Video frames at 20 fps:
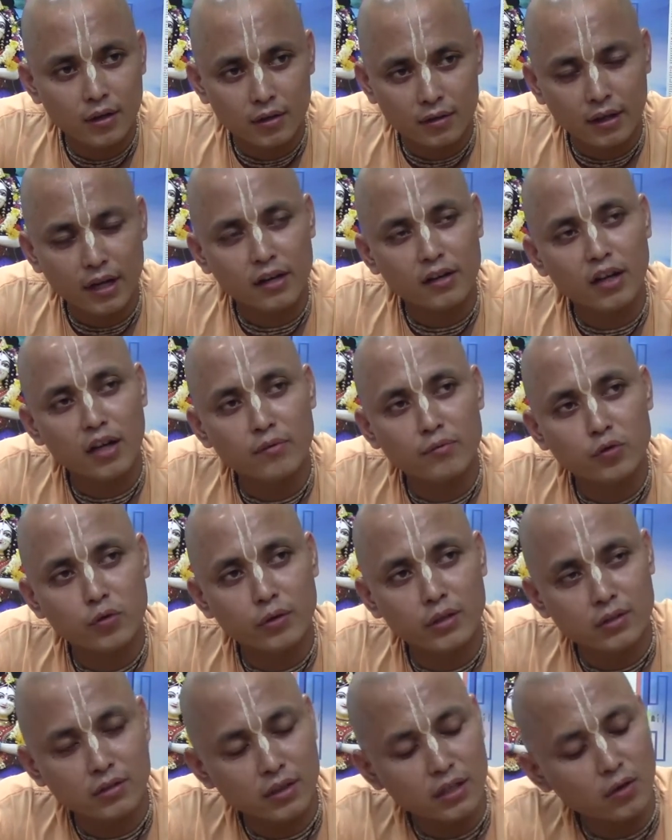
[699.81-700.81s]
that time you
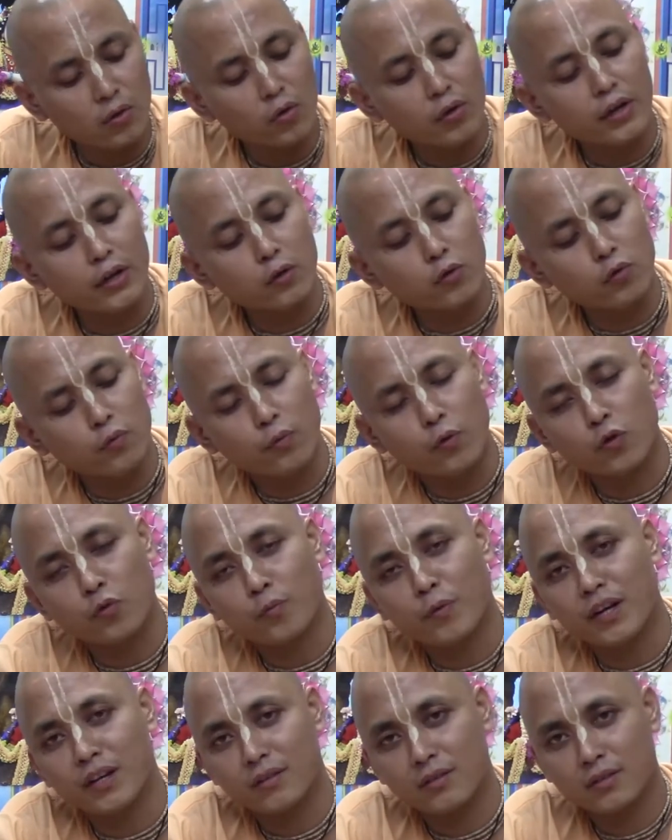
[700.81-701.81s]
were seeing only two
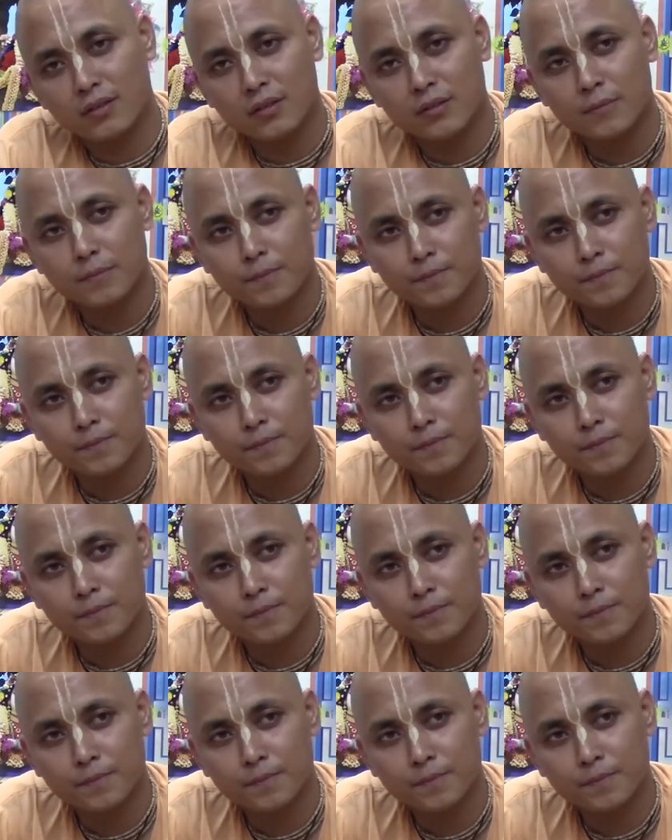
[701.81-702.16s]
footprints.